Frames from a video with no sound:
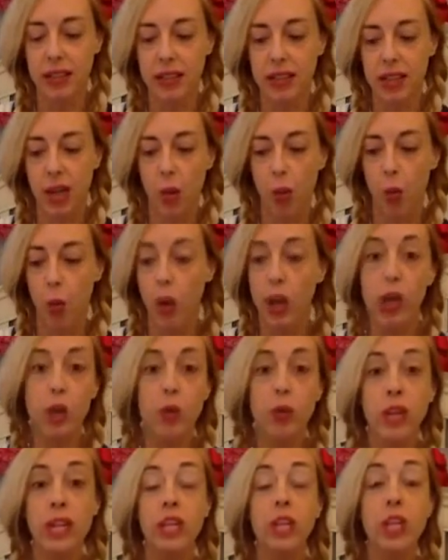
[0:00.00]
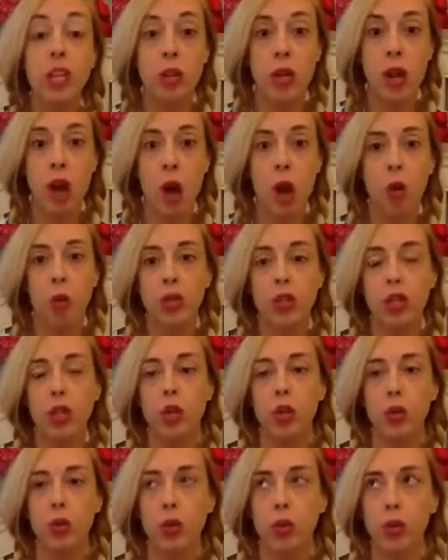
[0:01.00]
what you need to know
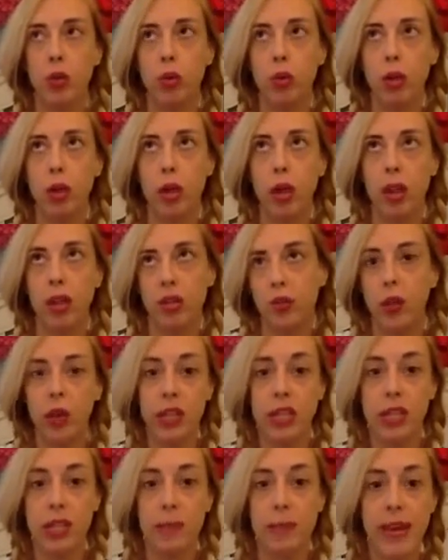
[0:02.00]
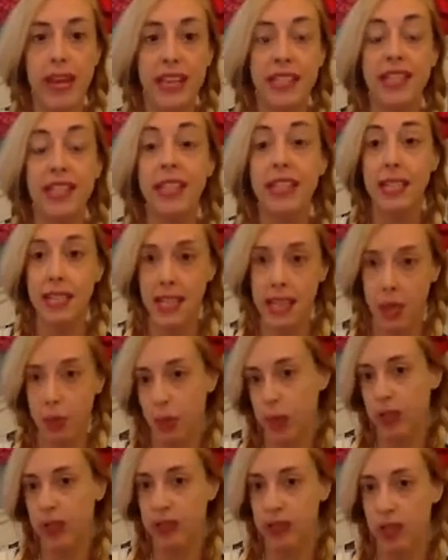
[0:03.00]
to, as far as the basics, to keep
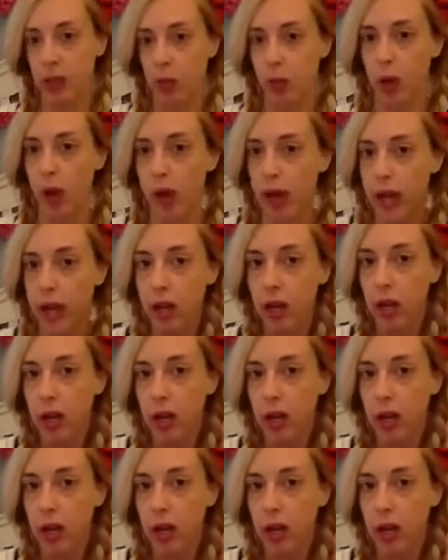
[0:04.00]
this thing running.